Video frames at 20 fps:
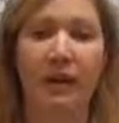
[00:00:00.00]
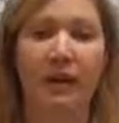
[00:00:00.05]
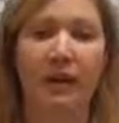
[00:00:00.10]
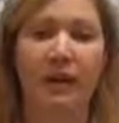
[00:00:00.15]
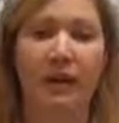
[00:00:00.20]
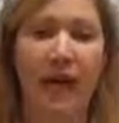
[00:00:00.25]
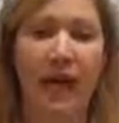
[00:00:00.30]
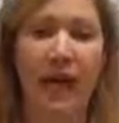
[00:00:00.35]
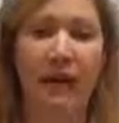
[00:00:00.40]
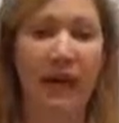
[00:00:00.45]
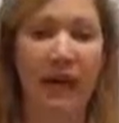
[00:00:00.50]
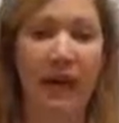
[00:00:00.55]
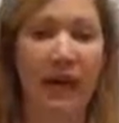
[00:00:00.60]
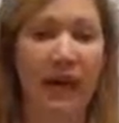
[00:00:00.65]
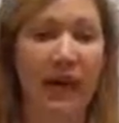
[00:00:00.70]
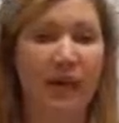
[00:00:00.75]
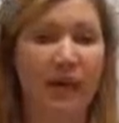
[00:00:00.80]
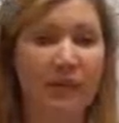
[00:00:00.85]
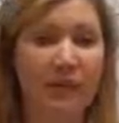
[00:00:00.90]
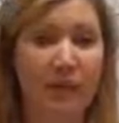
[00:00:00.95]
to have you
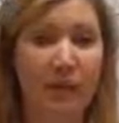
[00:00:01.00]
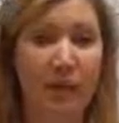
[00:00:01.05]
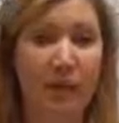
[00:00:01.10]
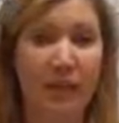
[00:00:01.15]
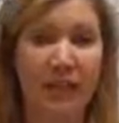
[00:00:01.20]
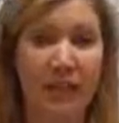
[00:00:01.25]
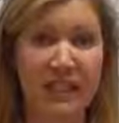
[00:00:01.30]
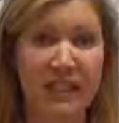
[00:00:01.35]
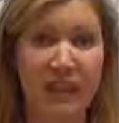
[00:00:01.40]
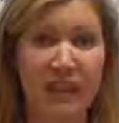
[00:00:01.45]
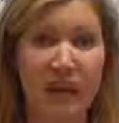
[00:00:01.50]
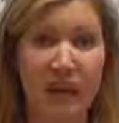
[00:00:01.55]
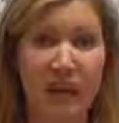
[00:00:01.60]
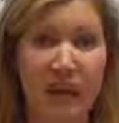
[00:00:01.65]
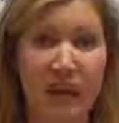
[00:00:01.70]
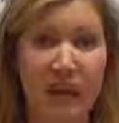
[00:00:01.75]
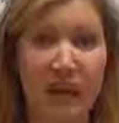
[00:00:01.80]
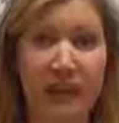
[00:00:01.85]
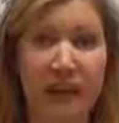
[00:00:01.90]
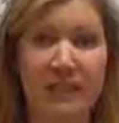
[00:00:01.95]
actively participate
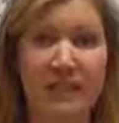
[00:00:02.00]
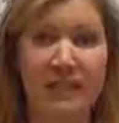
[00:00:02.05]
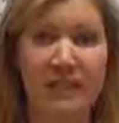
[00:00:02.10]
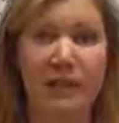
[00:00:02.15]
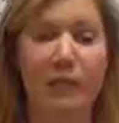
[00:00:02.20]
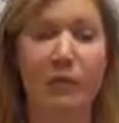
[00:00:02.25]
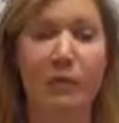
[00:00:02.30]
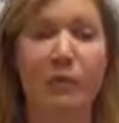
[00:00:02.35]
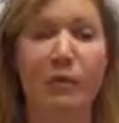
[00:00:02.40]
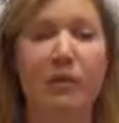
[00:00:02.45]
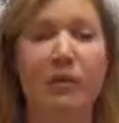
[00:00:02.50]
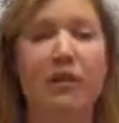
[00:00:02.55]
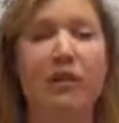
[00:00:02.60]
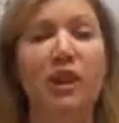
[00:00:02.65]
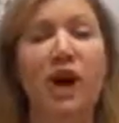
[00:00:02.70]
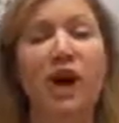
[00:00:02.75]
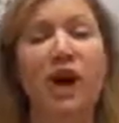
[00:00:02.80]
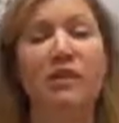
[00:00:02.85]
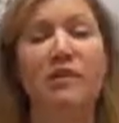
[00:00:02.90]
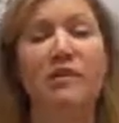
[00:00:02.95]
with us, and we would
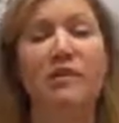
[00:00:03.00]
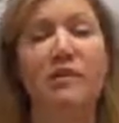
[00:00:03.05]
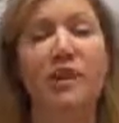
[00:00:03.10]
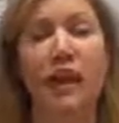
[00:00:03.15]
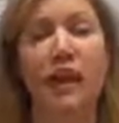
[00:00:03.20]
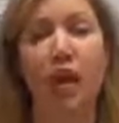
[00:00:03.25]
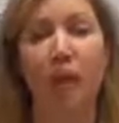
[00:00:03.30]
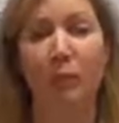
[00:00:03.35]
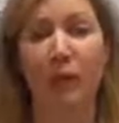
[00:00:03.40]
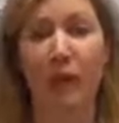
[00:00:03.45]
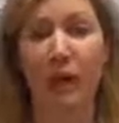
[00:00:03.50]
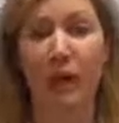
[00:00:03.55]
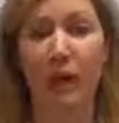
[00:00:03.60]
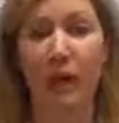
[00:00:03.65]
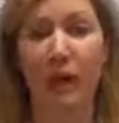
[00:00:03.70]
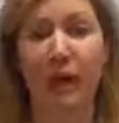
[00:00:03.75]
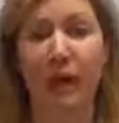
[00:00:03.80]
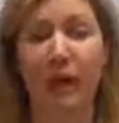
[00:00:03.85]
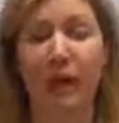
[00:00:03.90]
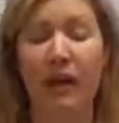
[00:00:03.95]
love to help you.
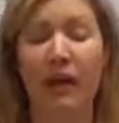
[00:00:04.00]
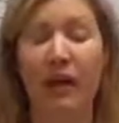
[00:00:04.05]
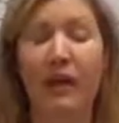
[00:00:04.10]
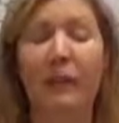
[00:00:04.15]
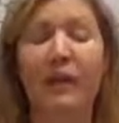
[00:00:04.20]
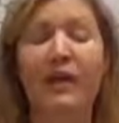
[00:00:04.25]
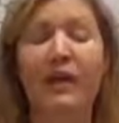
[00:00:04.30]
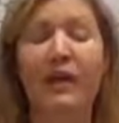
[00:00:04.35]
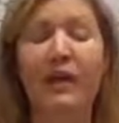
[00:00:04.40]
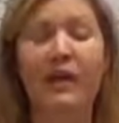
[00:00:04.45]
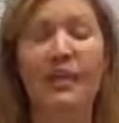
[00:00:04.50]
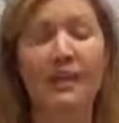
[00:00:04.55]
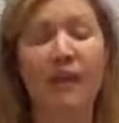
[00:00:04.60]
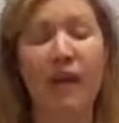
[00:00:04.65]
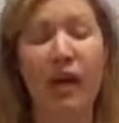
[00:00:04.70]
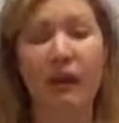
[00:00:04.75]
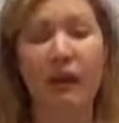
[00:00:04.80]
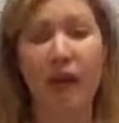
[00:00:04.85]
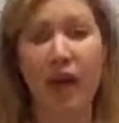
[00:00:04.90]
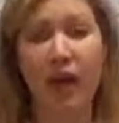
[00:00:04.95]
Please, if
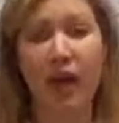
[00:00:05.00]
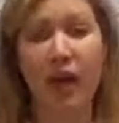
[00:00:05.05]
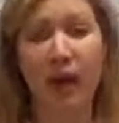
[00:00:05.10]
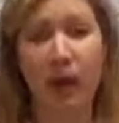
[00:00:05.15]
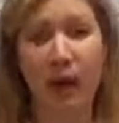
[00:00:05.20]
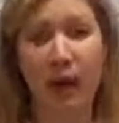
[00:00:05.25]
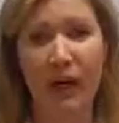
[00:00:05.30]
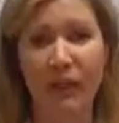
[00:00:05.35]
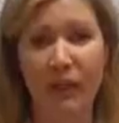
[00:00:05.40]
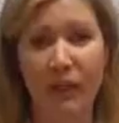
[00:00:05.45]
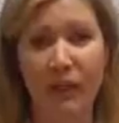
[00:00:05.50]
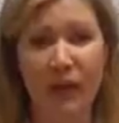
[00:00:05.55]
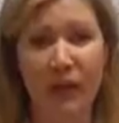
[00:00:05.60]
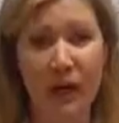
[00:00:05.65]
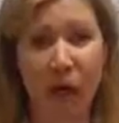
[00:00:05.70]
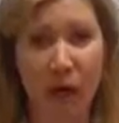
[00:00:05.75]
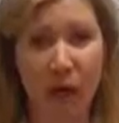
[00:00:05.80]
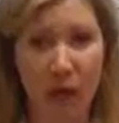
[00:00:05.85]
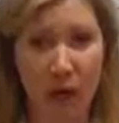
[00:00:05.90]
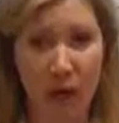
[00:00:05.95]
you have any questions,
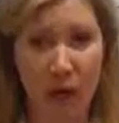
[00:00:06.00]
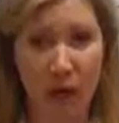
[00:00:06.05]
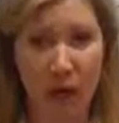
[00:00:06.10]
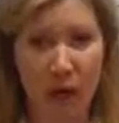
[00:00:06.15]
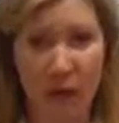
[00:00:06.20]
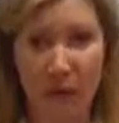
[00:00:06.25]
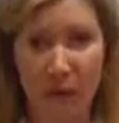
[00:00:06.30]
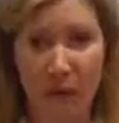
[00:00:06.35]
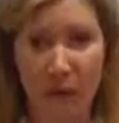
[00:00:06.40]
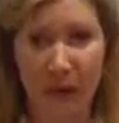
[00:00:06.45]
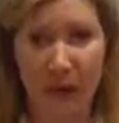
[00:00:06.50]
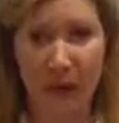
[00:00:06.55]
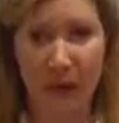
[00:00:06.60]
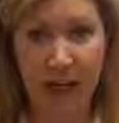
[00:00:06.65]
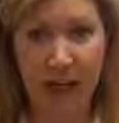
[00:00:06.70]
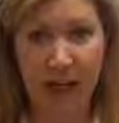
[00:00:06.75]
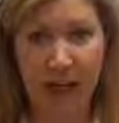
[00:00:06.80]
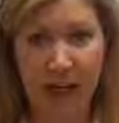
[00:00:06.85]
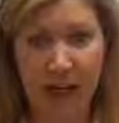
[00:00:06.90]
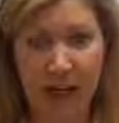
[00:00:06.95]
go to our
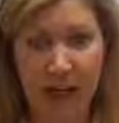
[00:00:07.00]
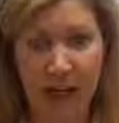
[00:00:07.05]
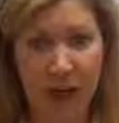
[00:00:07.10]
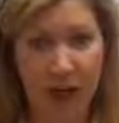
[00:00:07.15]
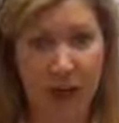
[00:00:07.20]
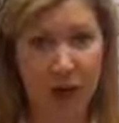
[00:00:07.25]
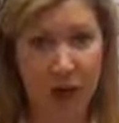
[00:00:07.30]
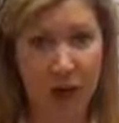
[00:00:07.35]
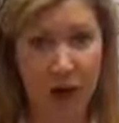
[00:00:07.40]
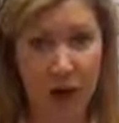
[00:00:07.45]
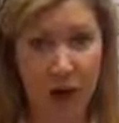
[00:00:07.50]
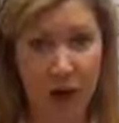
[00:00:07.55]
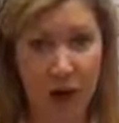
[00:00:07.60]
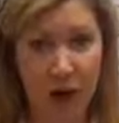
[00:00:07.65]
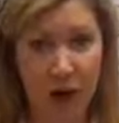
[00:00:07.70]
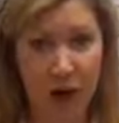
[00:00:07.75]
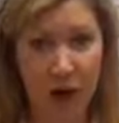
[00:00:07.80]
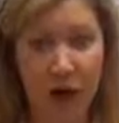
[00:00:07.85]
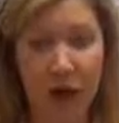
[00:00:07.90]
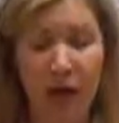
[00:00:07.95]
website or give us a
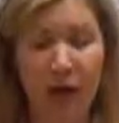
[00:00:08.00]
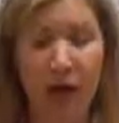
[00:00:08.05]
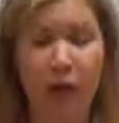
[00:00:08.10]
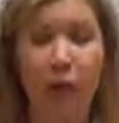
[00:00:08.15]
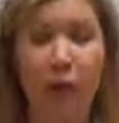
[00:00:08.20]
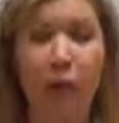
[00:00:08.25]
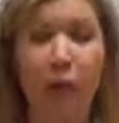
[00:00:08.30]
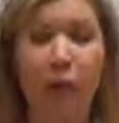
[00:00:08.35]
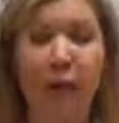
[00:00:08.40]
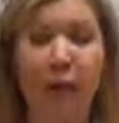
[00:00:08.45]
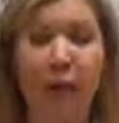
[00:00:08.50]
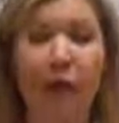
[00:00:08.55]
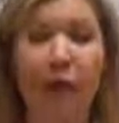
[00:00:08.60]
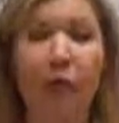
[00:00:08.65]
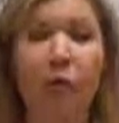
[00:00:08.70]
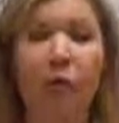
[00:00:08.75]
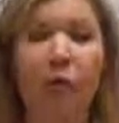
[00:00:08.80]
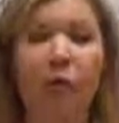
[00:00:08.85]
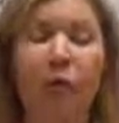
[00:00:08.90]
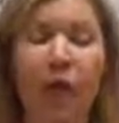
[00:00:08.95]
call. We
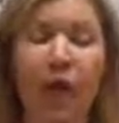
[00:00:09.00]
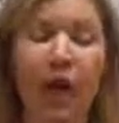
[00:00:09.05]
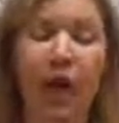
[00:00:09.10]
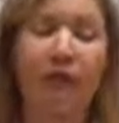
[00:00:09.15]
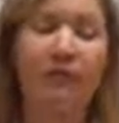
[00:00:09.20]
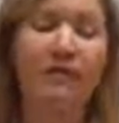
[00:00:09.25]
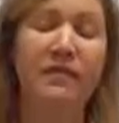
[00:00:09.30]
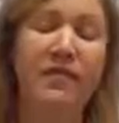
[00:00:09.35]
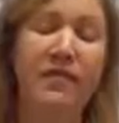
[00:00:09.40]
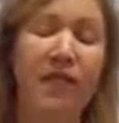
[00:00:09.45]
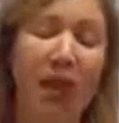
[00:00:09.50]
would love to